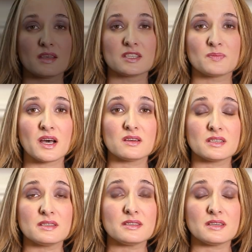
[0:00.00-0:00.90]

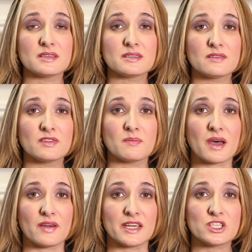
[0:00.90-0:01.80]
Spouses in a civil
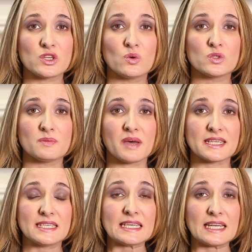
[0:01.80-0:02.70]
marriage
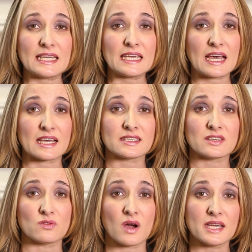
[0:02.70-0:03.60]
automatically
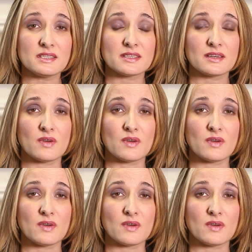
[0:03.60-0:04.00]
has rights,